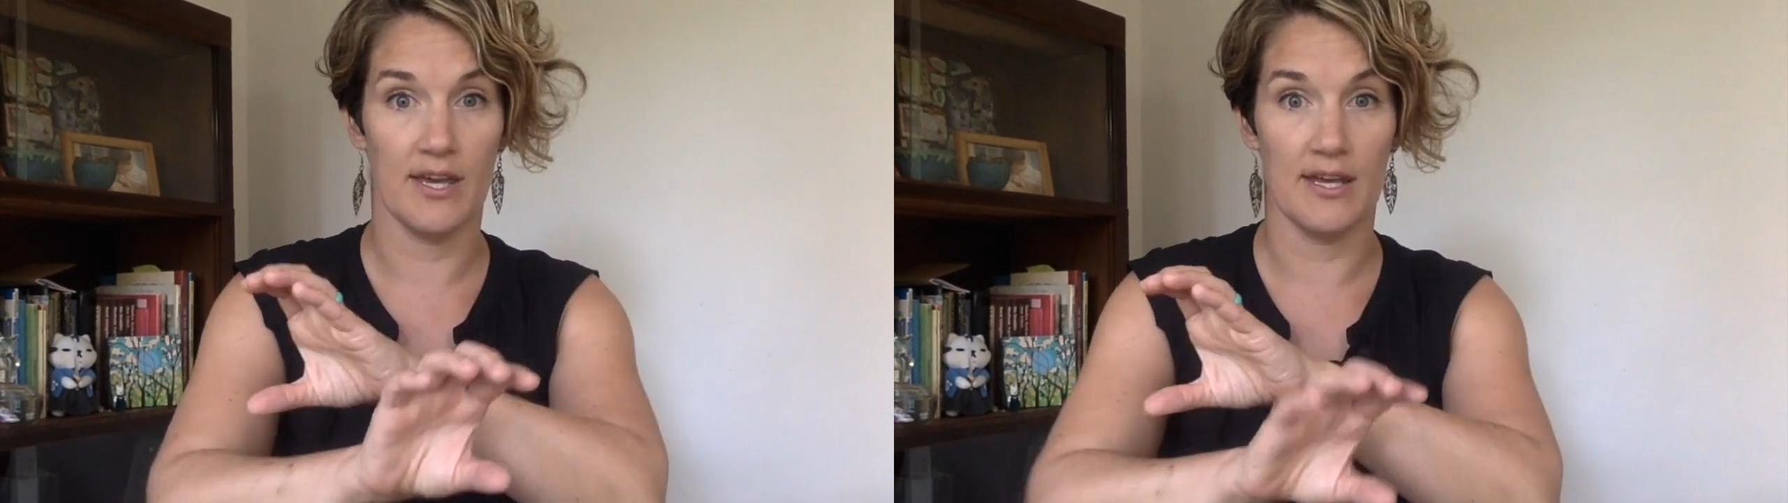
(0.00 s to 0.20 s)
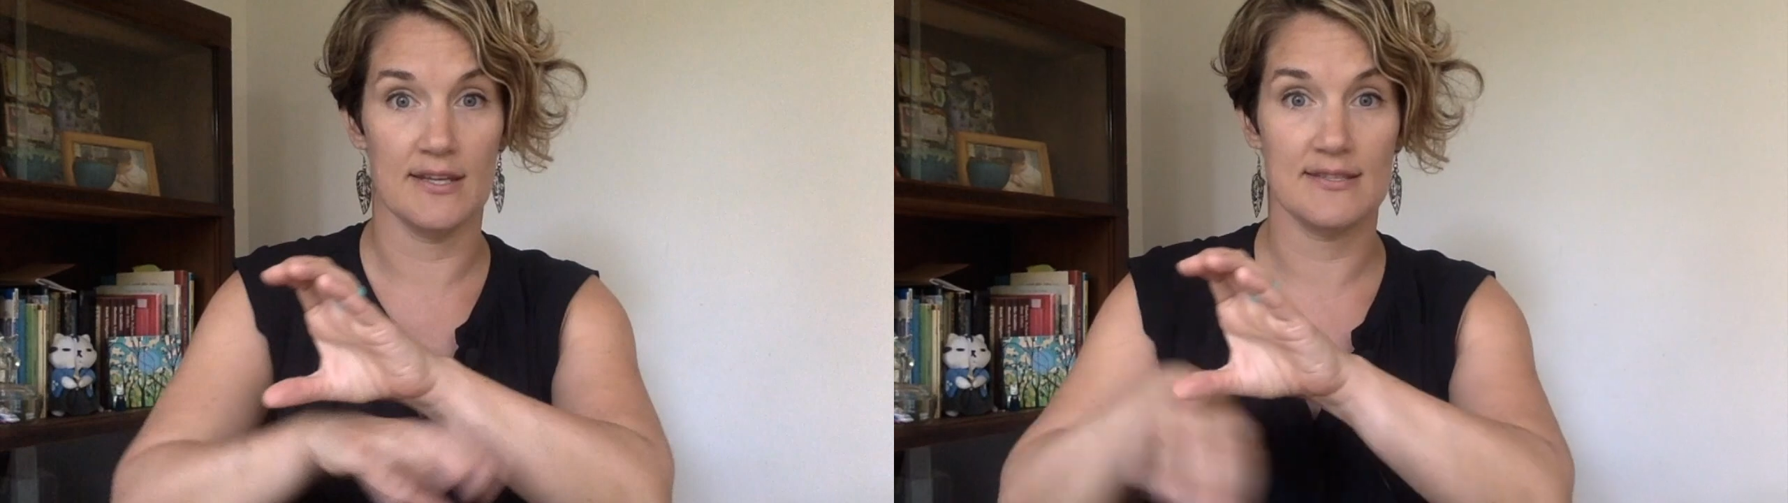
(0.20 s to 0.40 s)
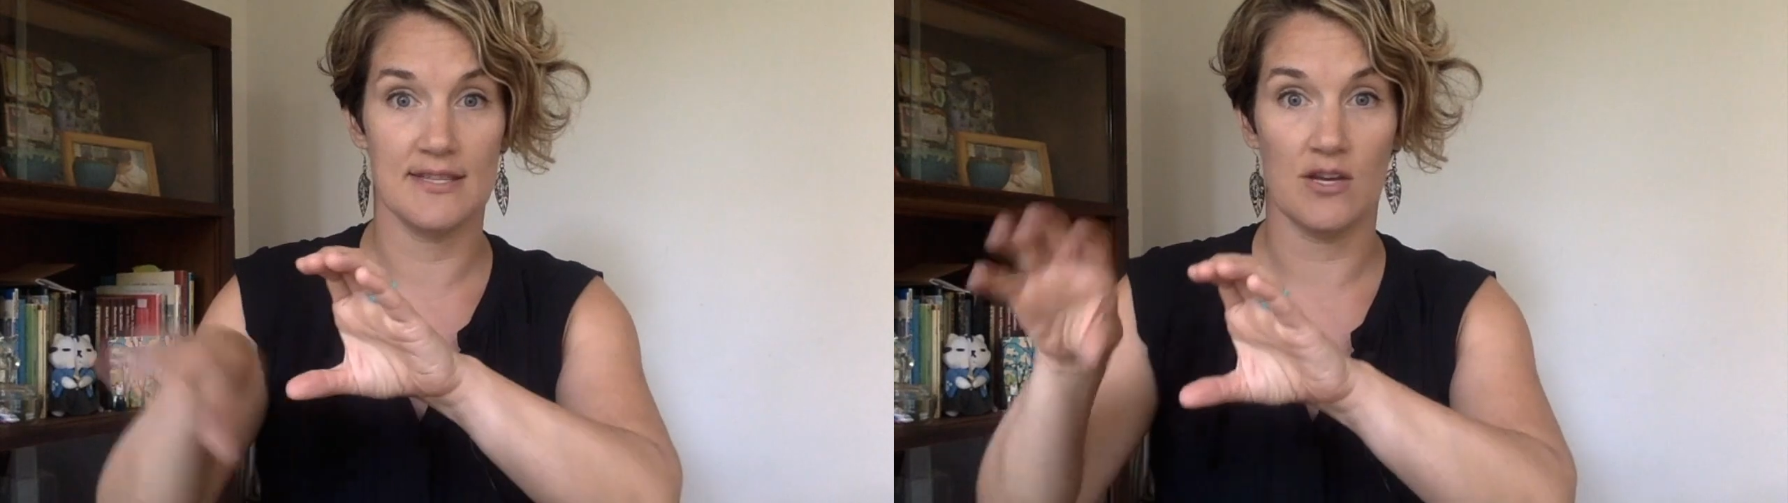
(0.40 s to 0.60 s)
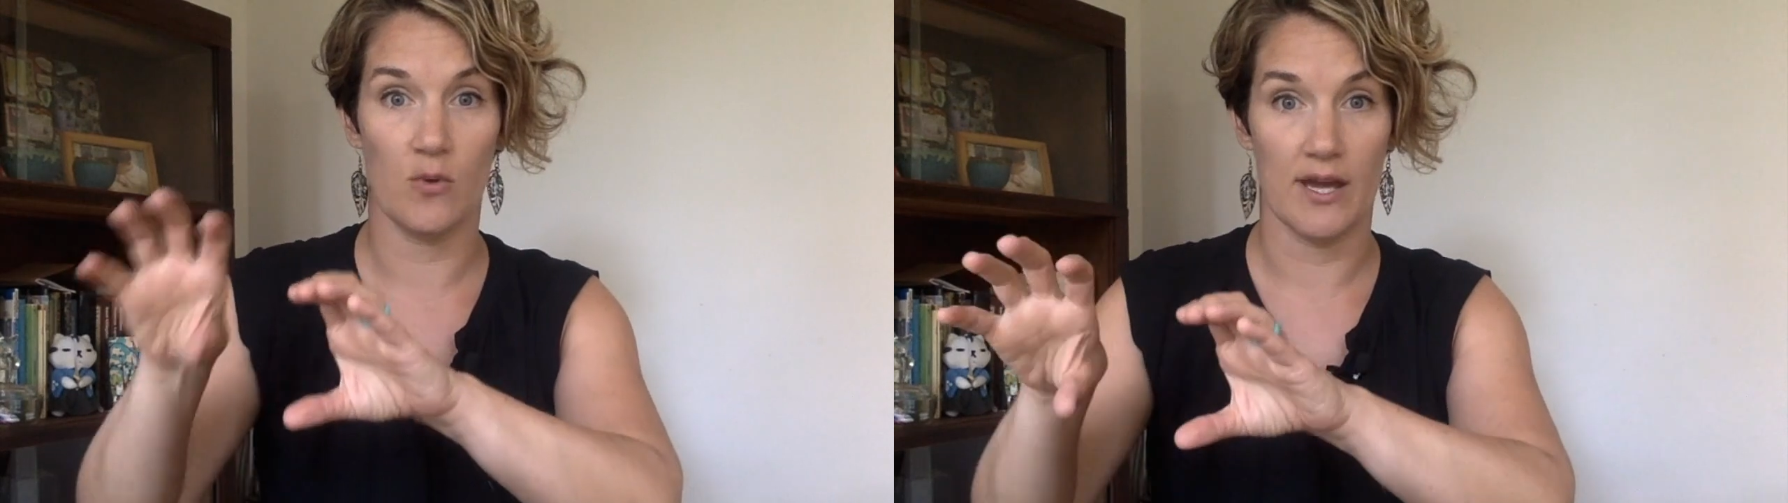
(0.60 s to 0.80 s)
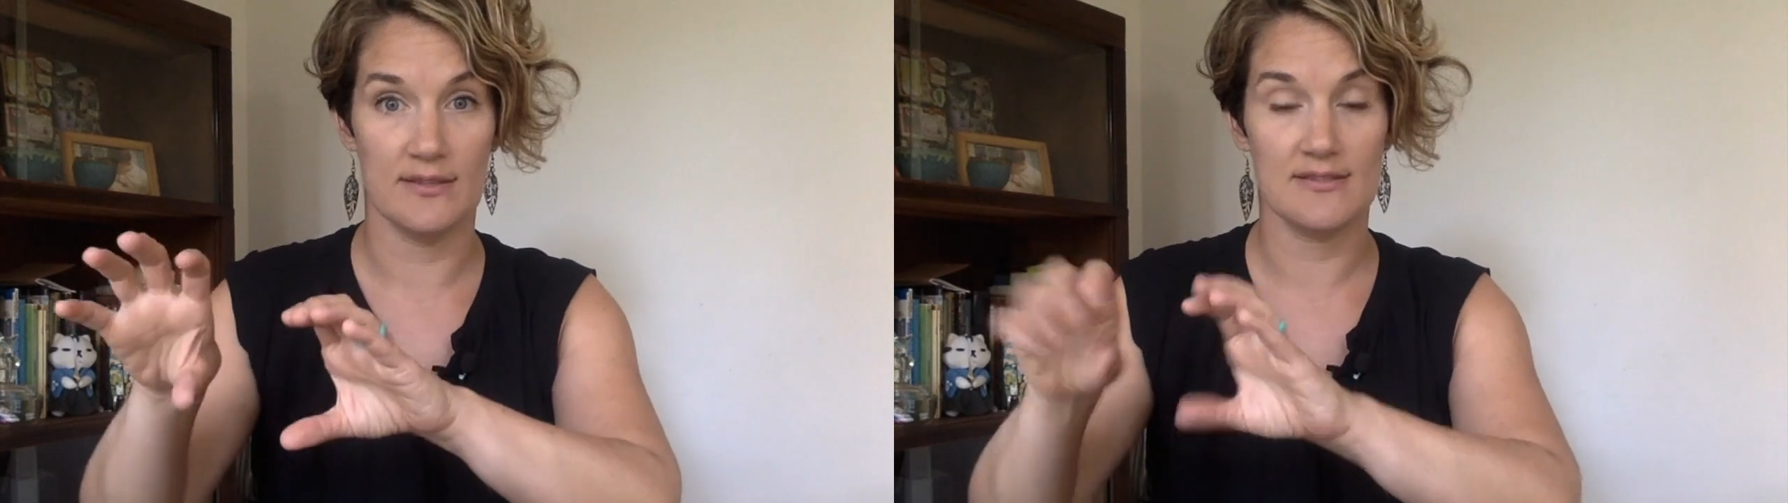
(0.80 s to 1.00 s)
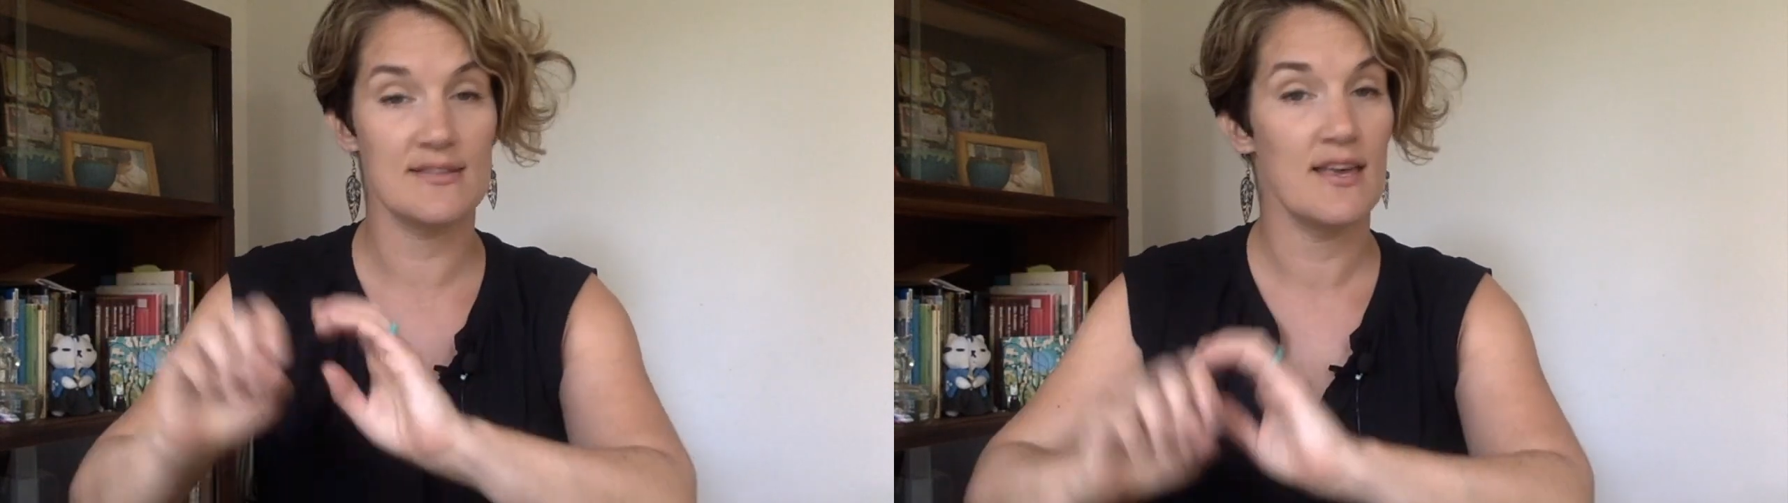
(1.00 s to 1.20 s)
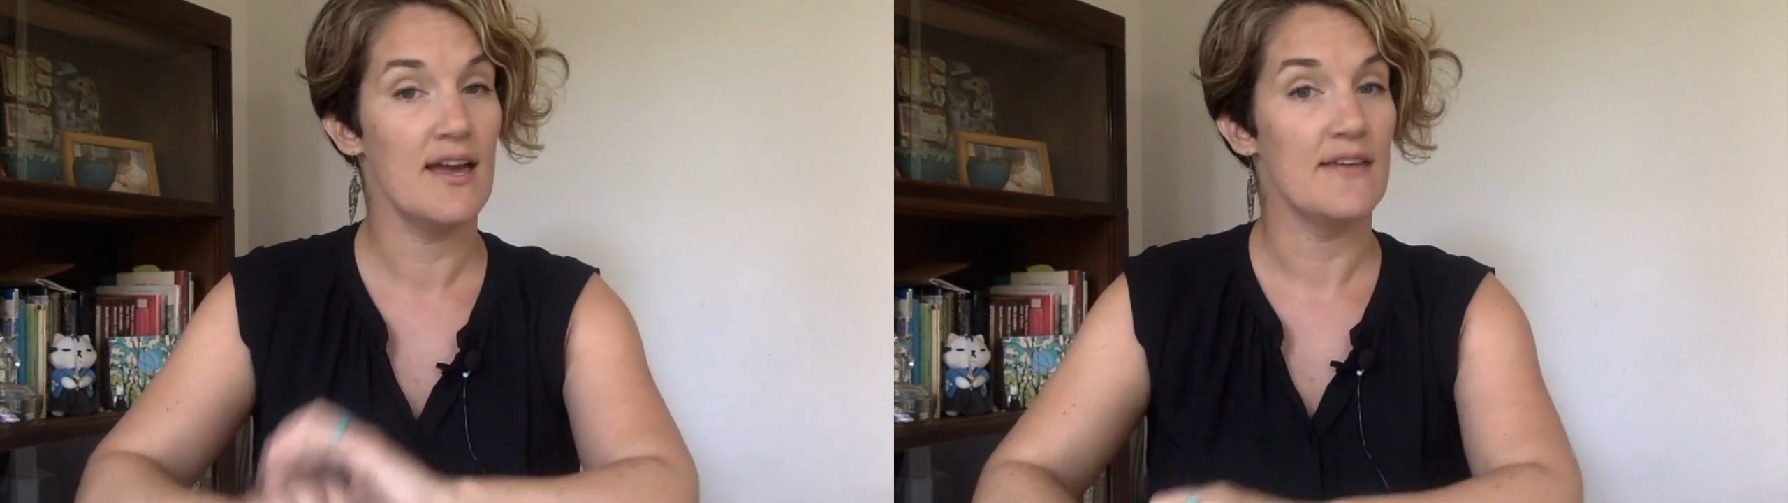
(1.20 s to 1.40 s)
in a sequence.